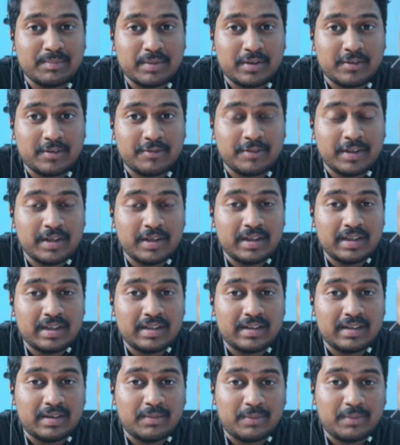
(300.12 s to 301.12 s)
of
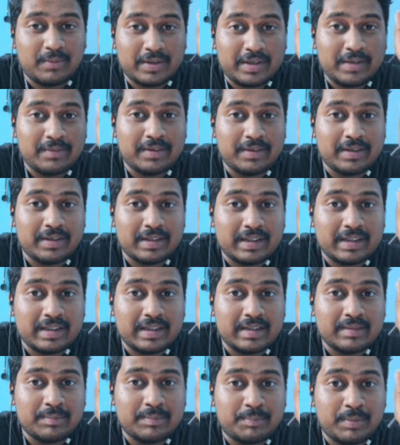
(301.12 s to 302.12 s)

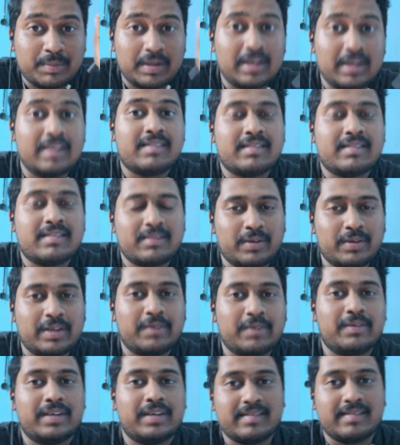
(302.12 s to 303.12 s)
pearls,
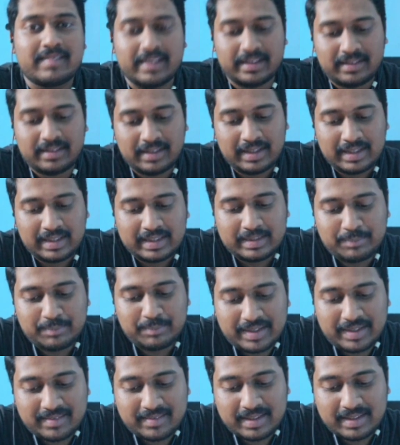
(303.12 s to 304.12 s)
whatever is there,
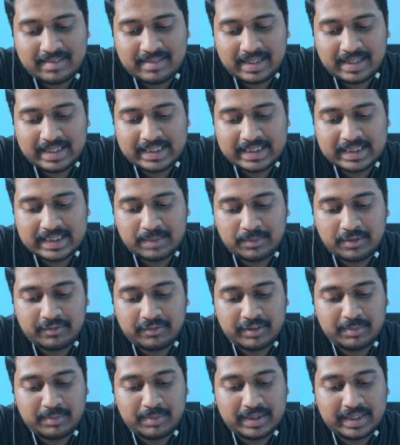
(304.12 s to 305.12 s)
medicine has the highest number of
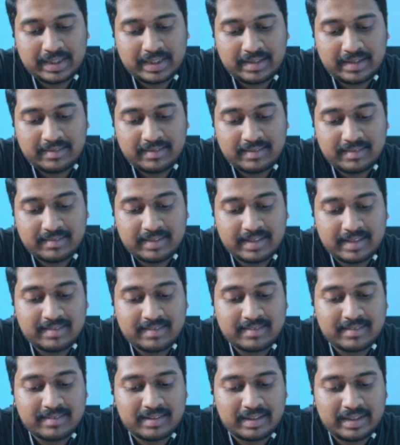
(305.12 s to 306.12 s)
it, but it is
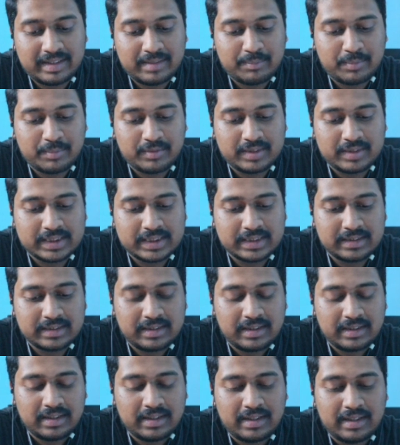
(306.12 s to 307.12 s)
6th in
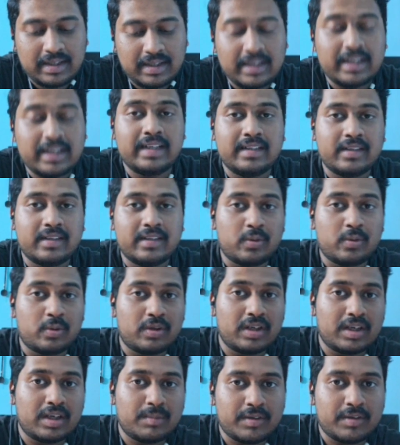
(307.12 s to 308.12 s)
position in the
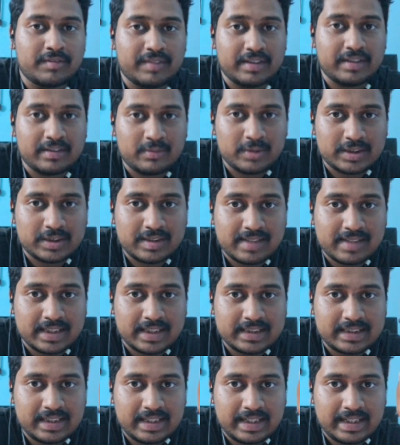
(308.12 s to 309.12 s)
total number of questions
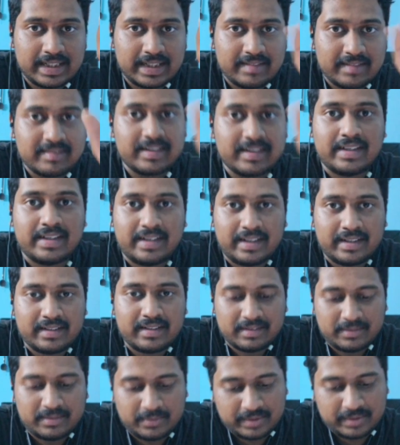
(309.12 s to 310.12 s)
asked in INICET.
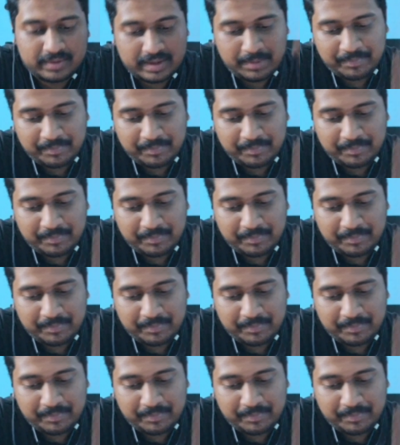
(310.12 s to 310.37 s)
Okay,